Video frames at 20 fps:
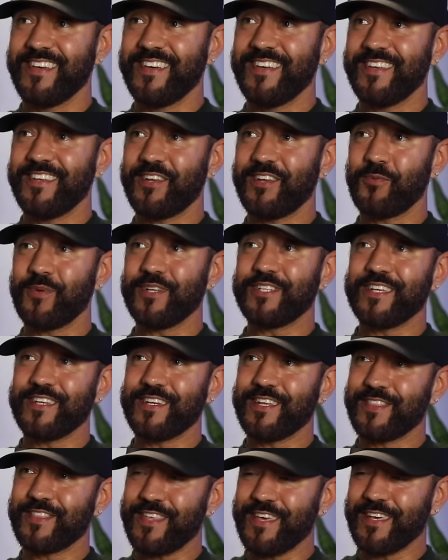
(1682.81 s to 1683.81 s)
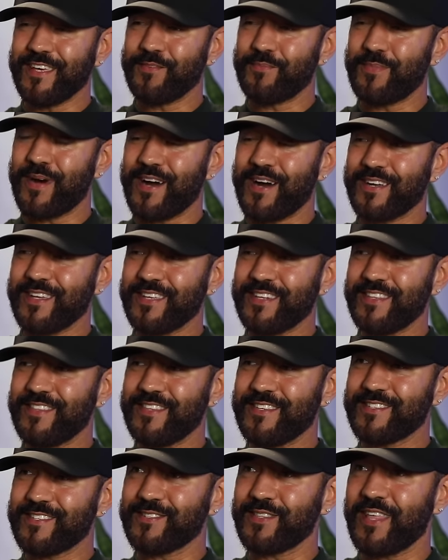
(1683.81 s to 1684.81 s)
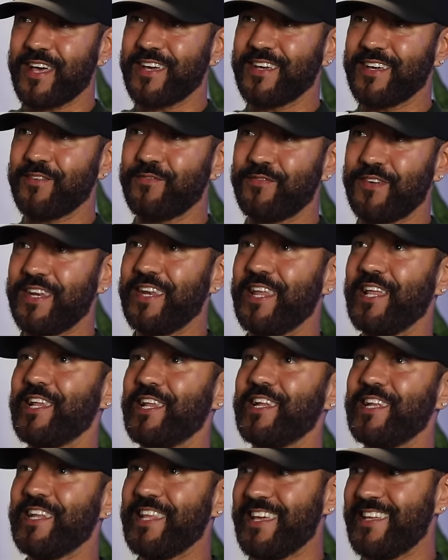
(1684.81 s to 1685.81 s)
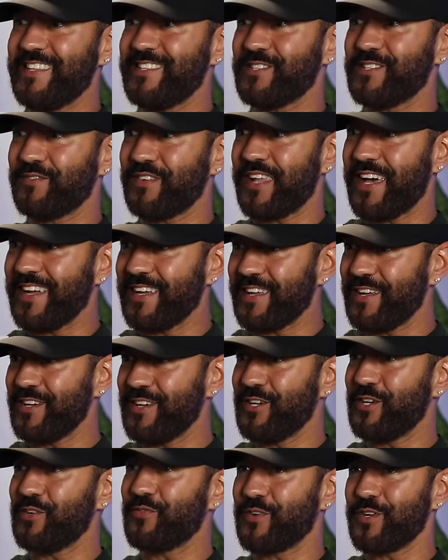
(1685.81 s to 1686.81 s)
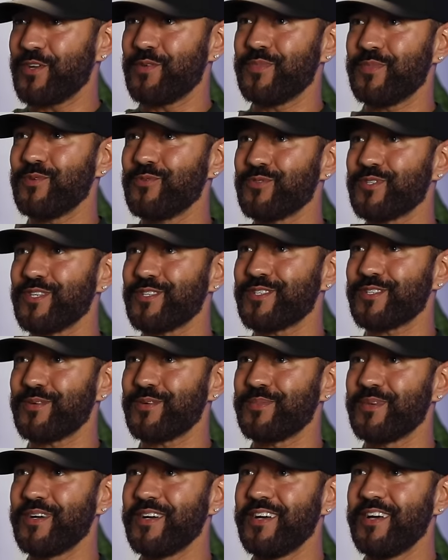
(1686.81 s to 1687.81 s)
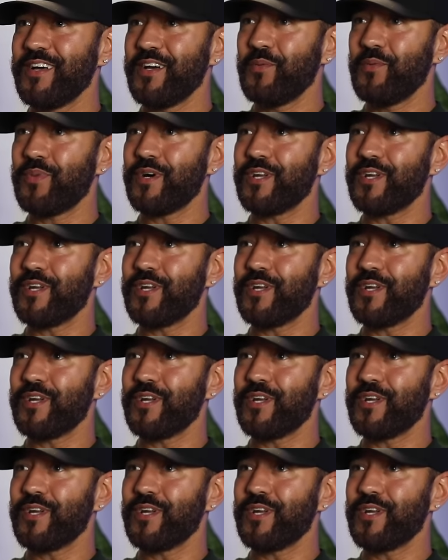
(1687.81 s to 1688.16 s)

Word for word: Yes. You know, we tend to think about it in this like vanilla lens of like good for your immune system, mm-hmm.